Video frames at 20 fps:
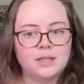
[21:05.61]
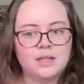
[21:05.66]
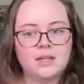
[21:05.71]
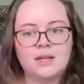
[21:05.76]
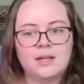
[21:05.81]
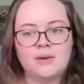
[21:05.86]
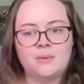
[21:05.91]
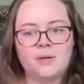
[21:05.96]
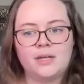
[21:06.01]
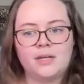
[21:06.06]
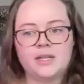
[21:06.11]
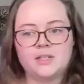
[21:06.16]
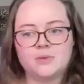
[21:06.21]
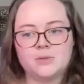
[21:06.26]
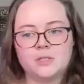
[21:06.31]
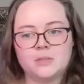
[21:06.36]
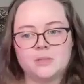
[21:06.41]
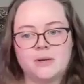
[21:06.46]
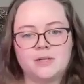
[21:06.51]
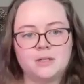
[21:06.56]
the network has
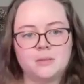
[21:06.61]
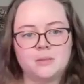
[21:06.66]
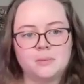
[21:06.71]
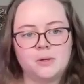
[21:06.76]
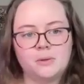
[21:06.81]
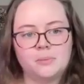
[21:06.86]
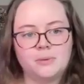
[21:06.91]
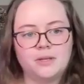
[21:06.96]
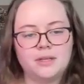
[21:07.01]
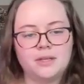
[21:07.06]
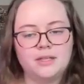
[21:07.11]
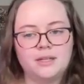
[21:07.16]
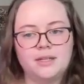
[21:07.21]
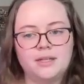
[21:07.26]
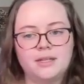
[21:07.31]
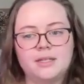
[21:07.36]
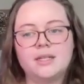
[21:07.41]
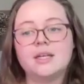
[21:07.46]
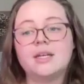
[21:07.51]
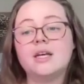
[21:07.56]
responded
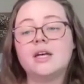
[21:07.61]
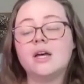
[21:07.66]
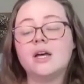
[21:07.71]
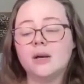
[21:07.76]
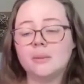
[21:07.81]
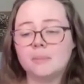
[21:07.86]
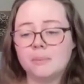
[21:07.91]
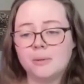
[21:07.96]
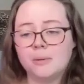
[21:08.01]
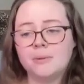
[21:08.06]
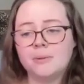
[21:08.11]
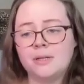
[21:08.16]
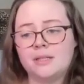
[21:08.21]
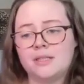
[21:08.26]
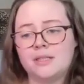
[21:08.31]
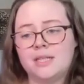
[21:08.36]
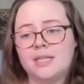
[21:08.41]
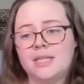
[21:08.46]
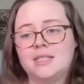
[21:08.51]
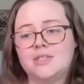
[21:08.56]

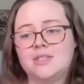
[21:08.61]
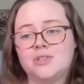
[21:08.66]
appropriately